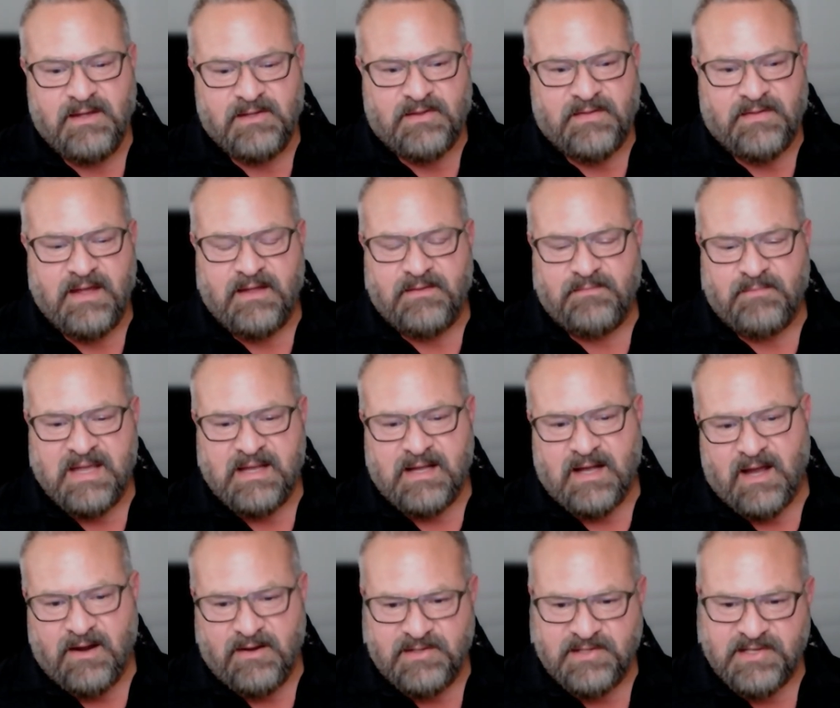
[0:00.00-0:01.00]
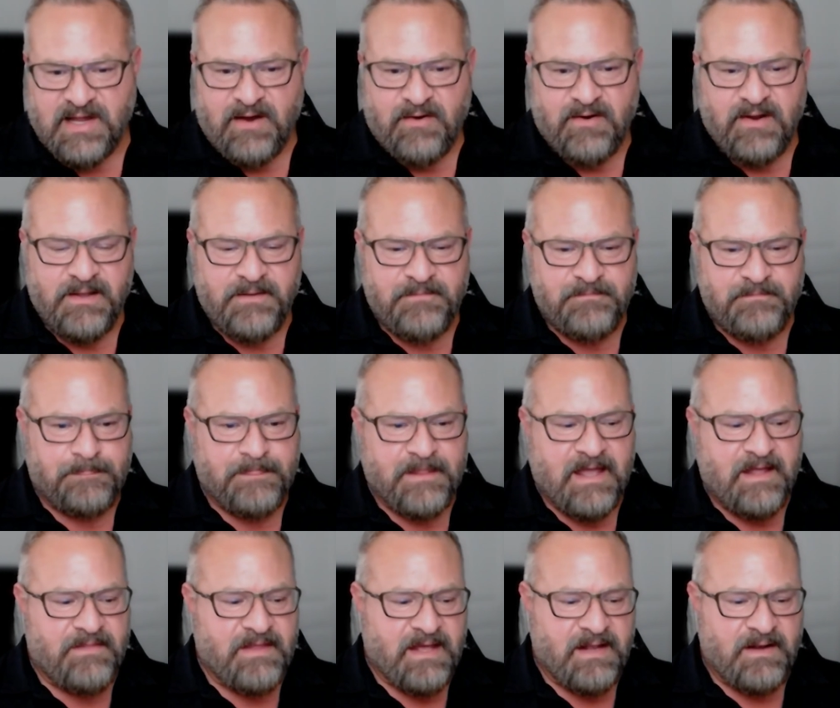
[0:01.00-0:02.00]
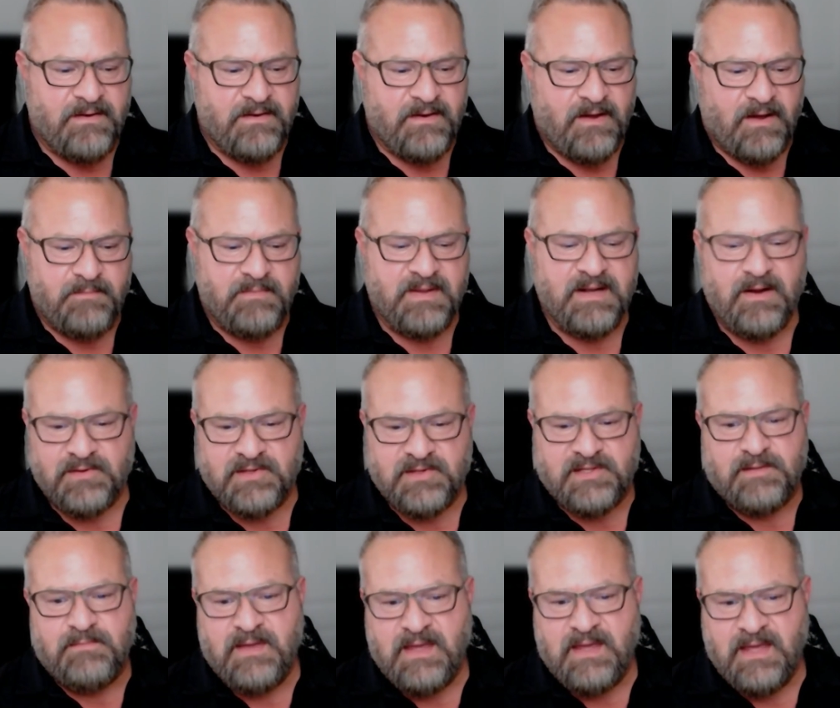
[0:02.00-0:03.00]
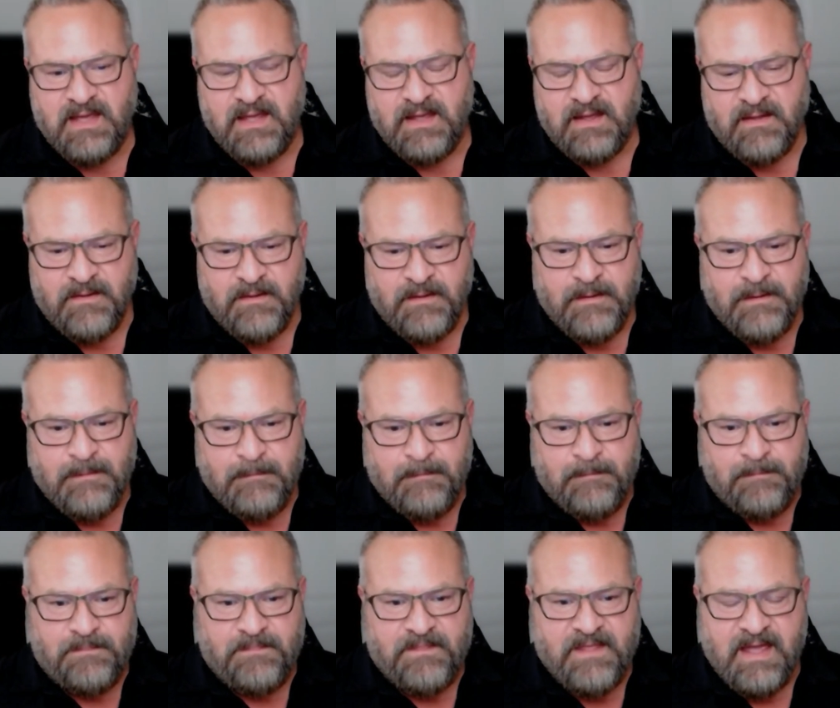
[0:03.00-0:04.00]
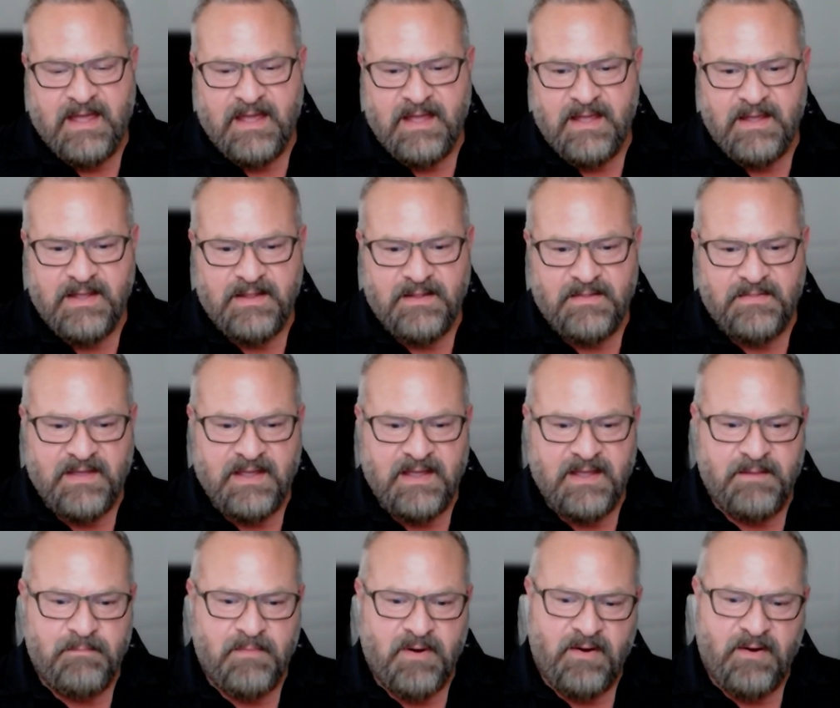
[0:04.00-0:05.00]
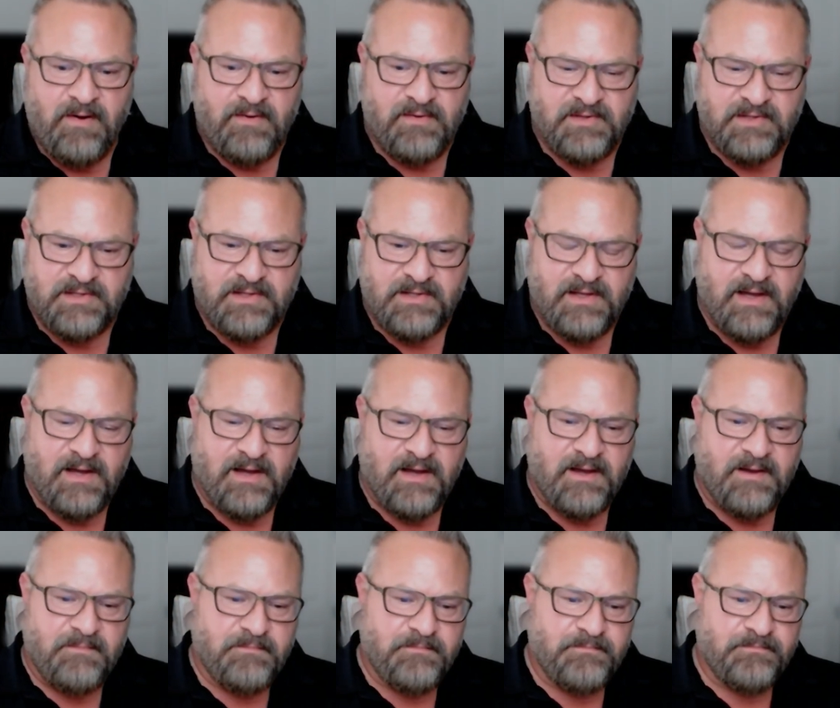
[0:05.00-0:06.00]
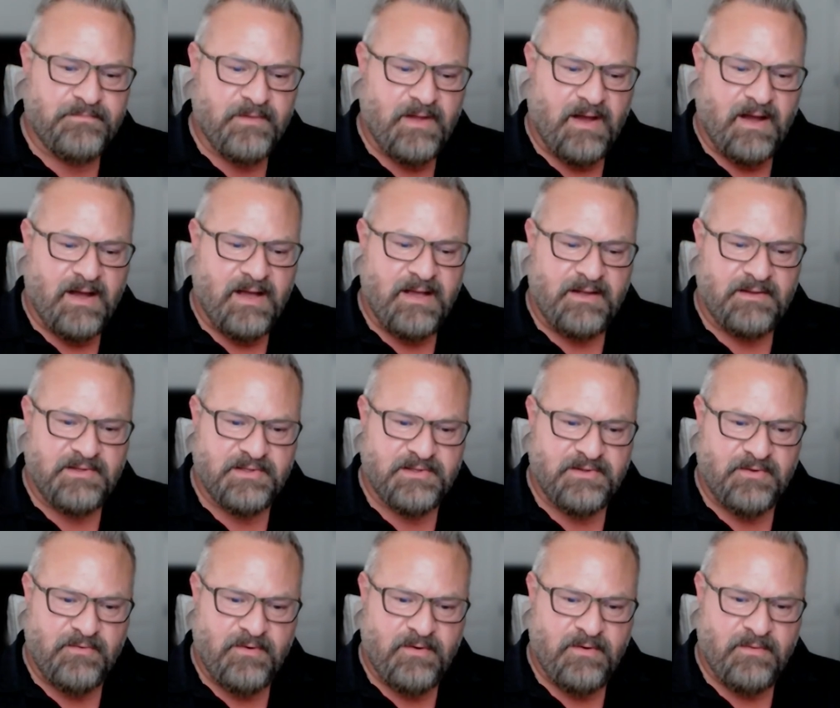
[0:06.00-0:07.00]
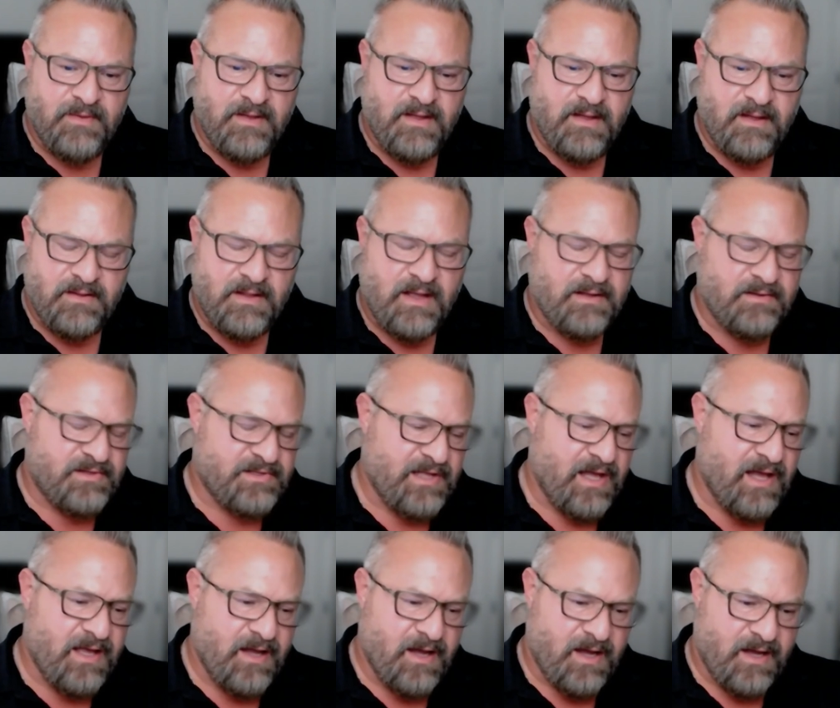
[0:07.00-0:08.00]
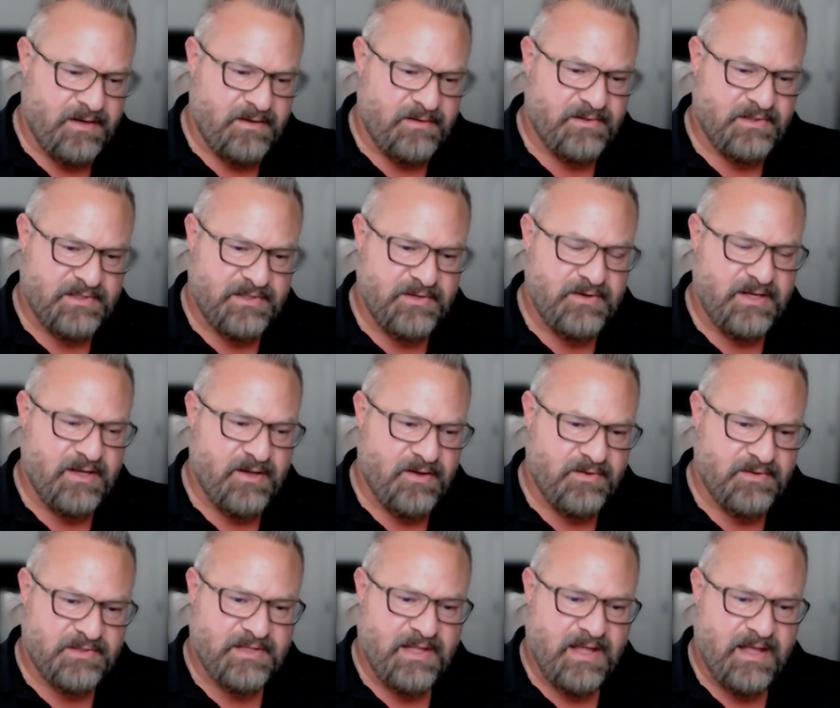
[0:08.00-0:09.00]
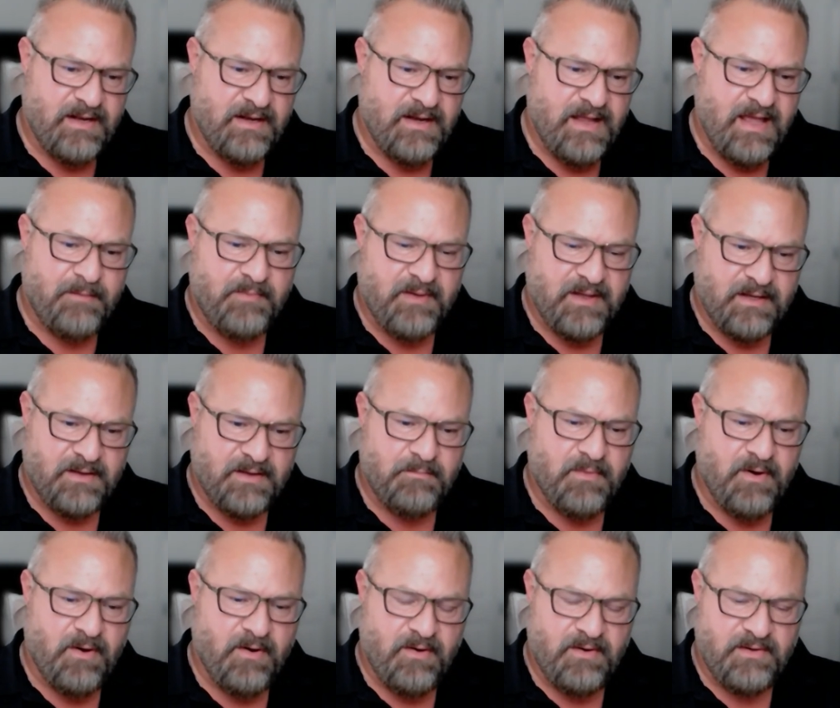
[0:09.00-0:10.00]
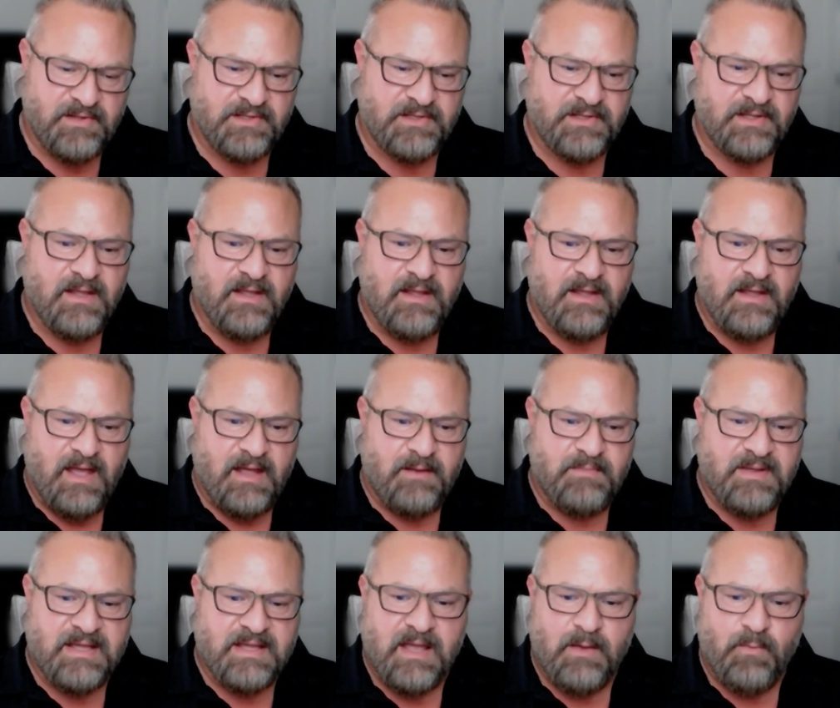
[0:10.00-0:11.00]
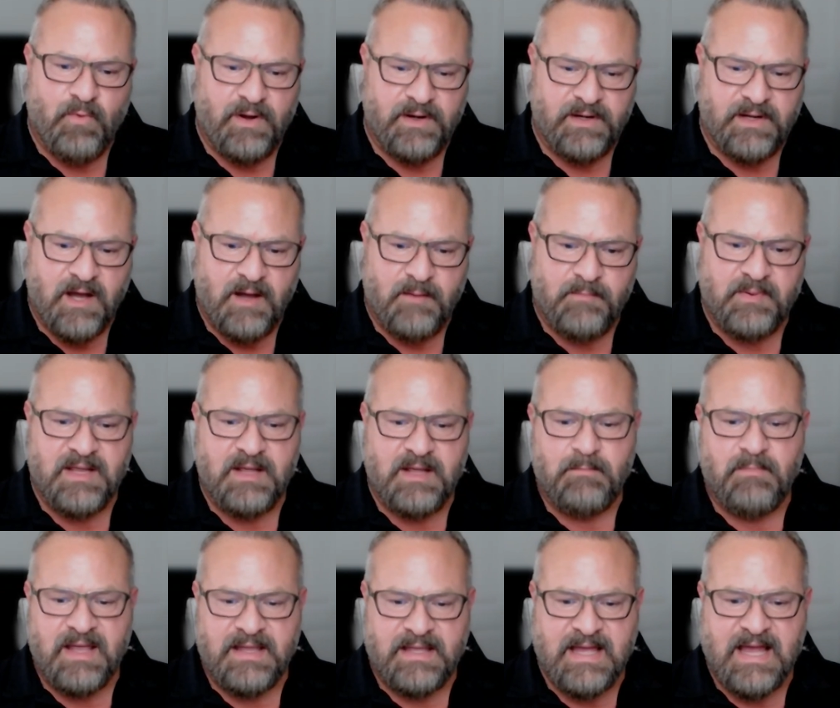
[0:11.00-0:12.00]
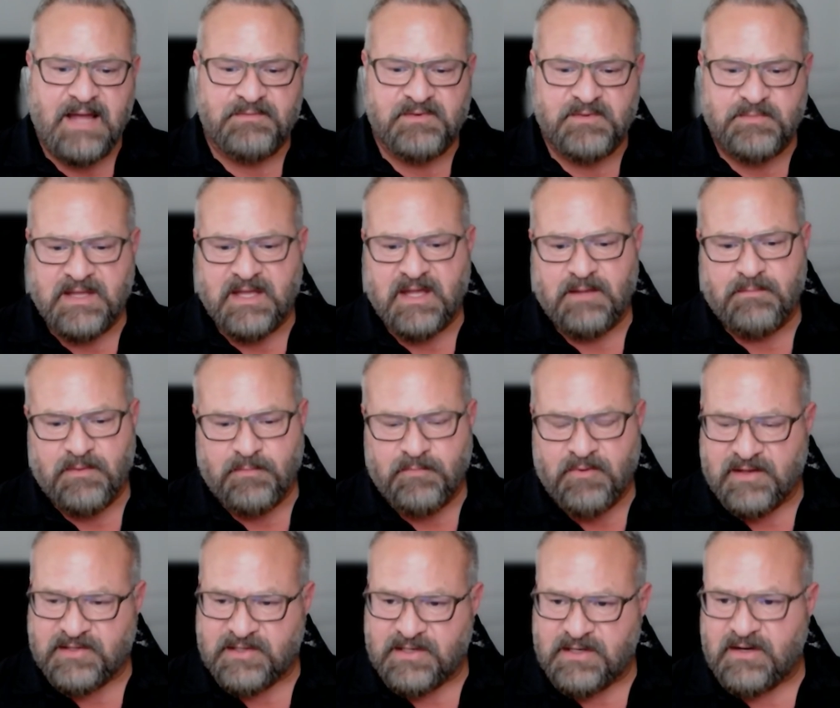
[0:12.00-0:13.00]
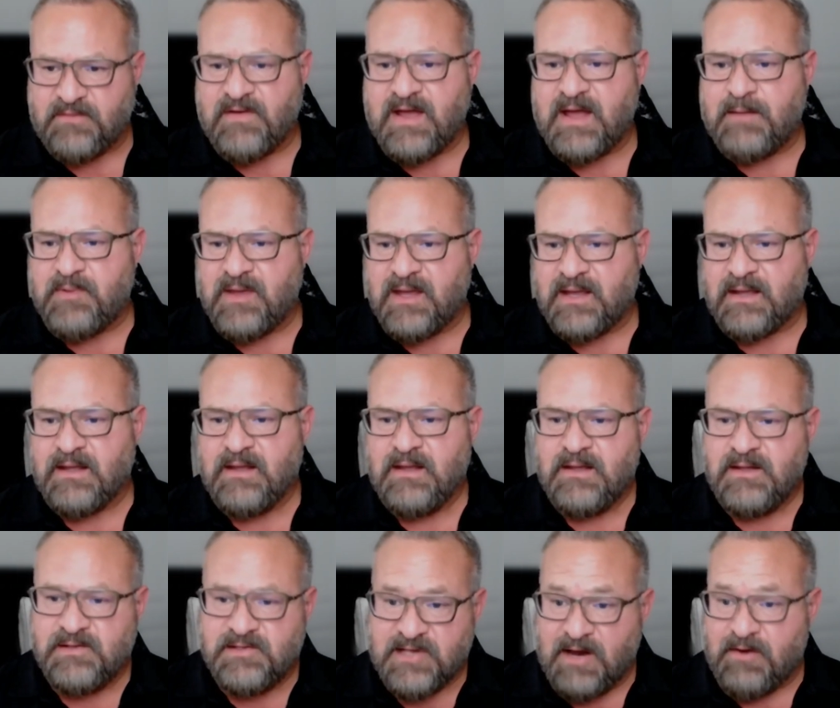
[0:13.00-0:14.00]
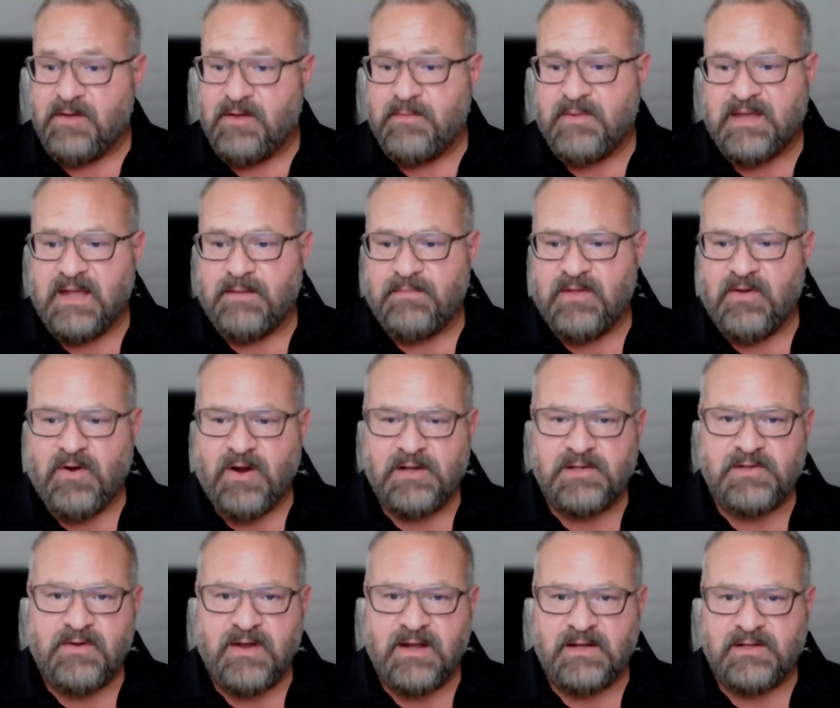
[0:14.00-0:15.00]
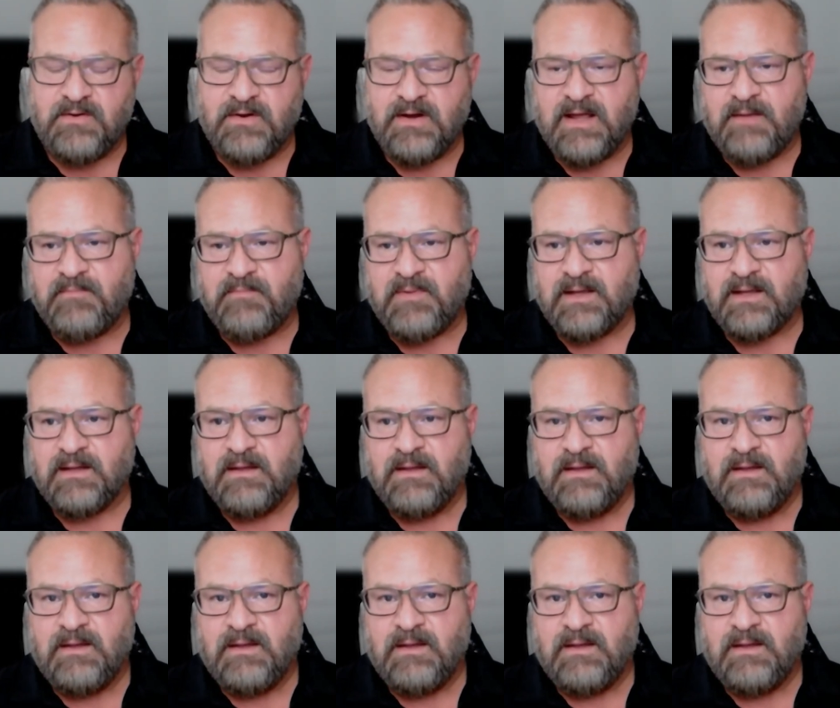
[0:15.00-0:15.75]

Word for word: So they, Mike hired Jerry, and then unbeknownst to me, they they merged. Um, Ion Storm, uh, not Scion Studios, and Epic merged and became one company. And Mike Capps became the president of Epic, Jerry became the art director at Epic.